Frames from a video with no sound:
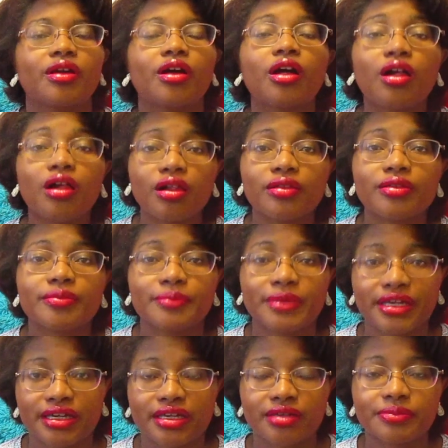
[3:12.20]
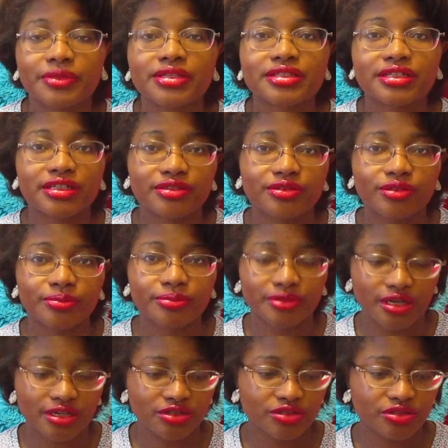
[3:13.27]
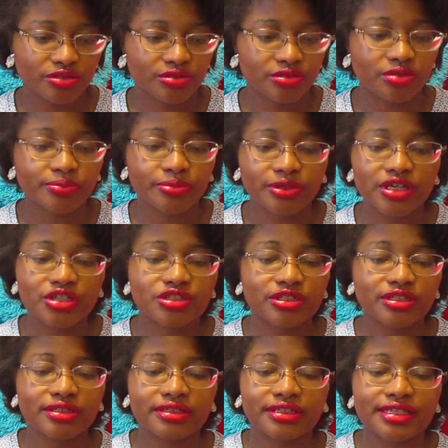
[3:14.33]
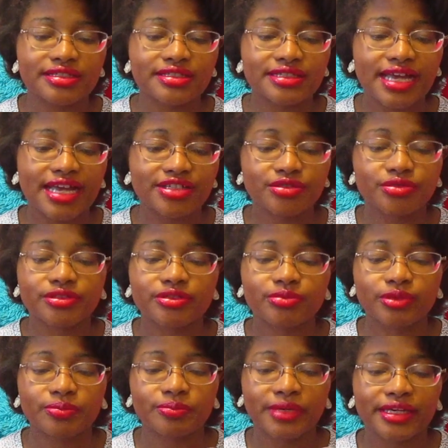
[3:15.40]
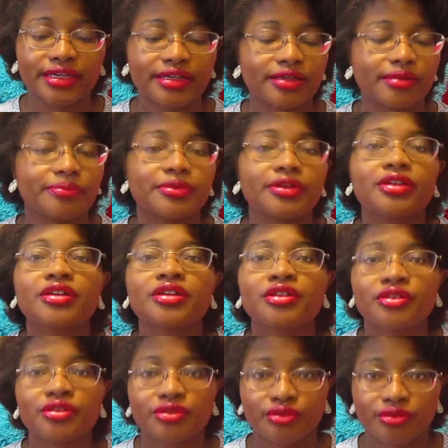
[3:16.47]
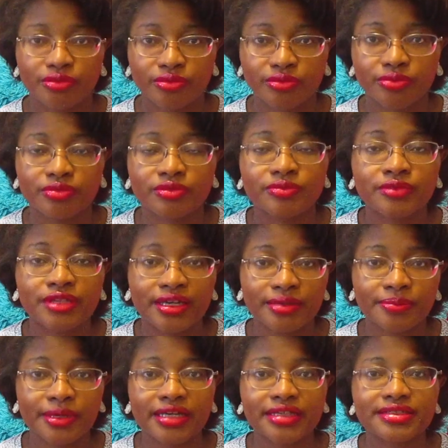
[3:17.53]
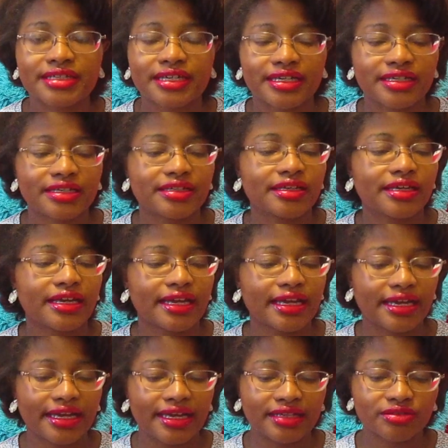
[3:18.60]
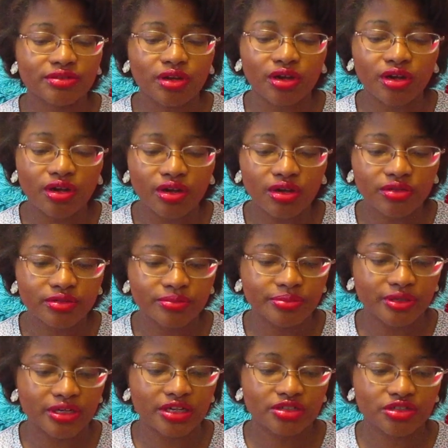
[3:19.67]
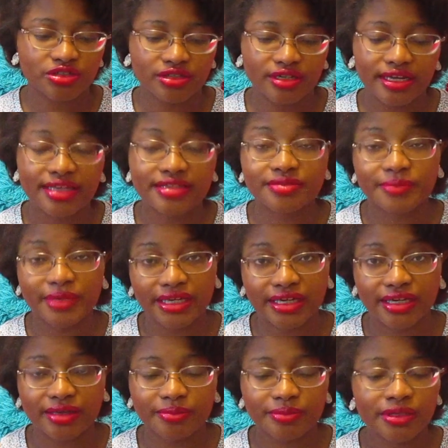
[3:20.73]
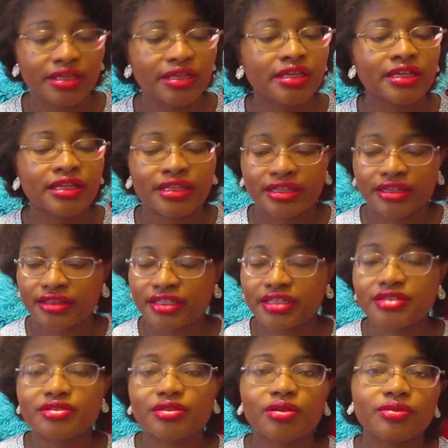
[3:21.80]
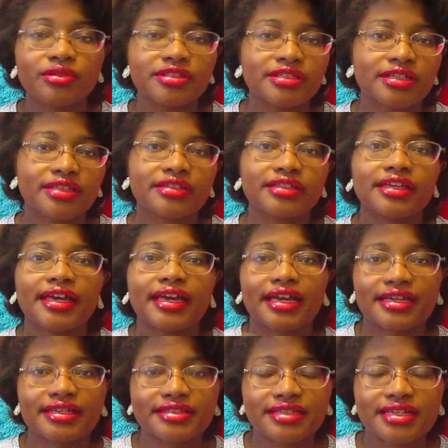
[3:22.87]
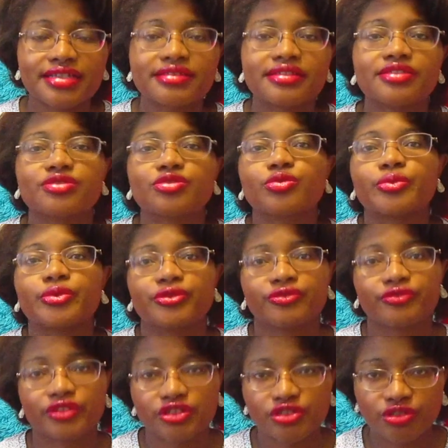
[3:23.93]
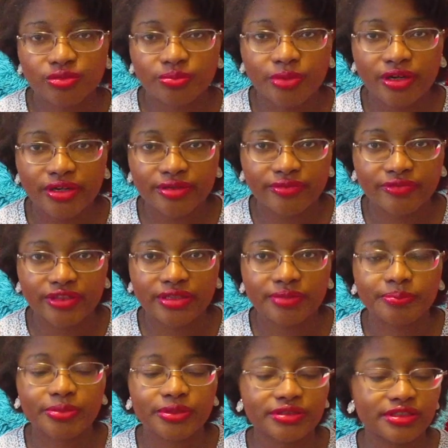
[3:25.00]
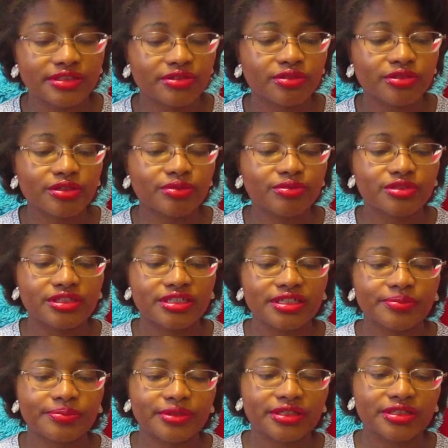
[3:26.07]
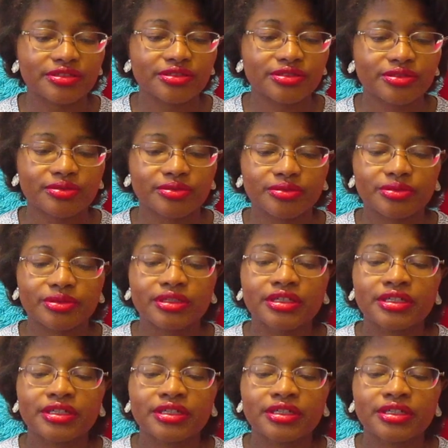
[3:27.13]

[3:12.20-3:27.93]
all the makeup that's in your brush. Your brush gets saturated with makeup day by day, and all the brush has makeup. These only take the excess, the superficial part of it, but they don't go deep into